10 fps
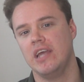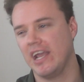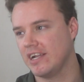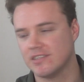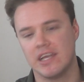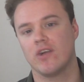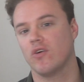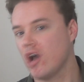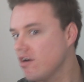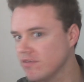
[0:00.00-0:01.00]
It can
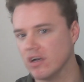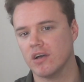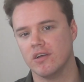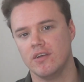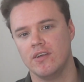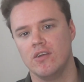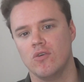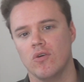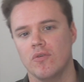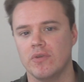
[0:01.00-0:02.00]
take on other
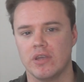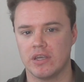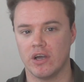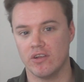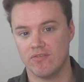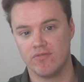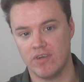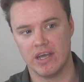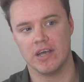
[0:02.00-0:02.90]
kind of